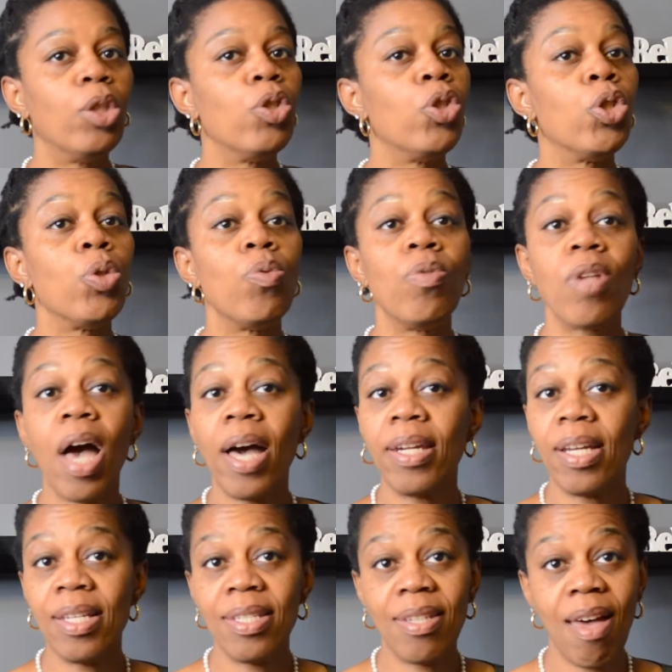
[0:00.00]
do not
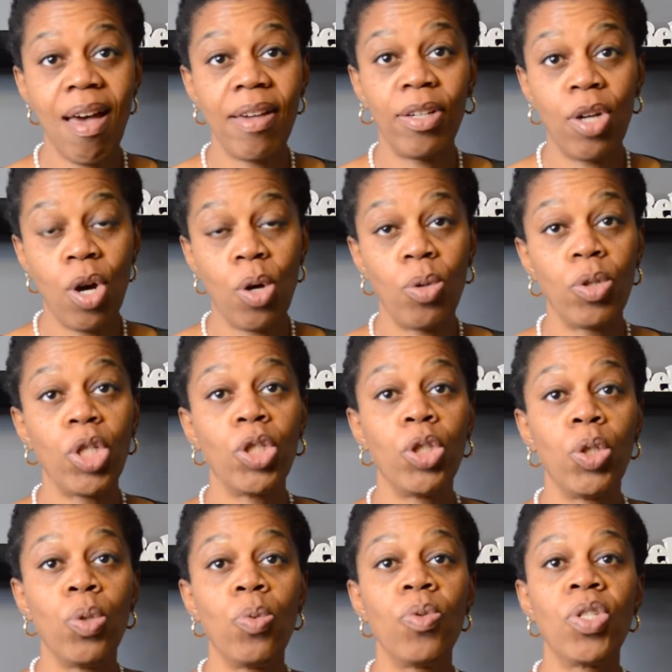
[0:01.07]
assign code
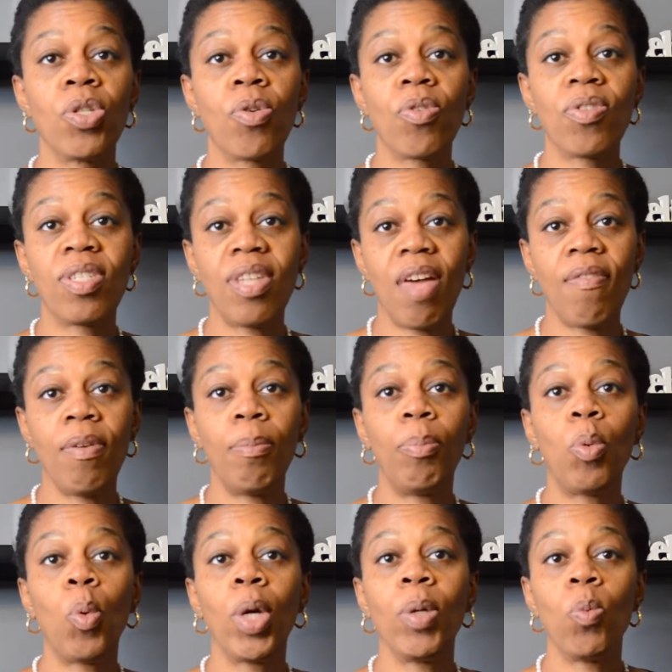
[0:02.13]

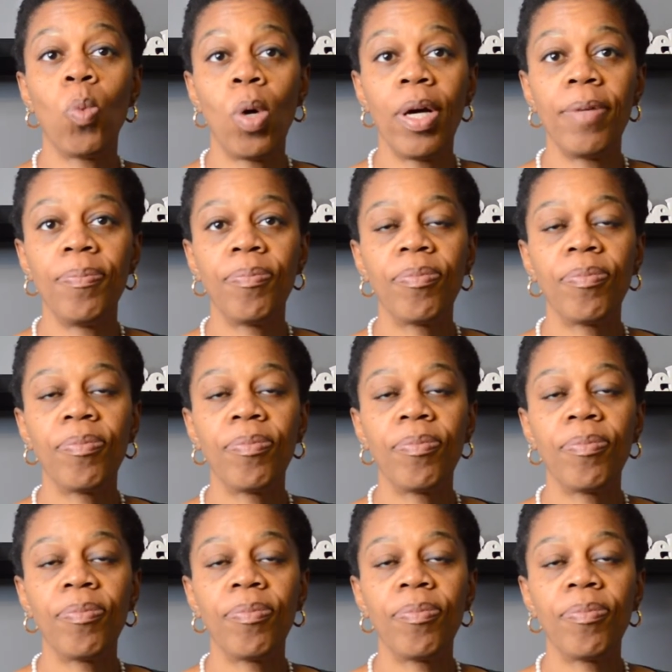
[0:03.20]
U07.1.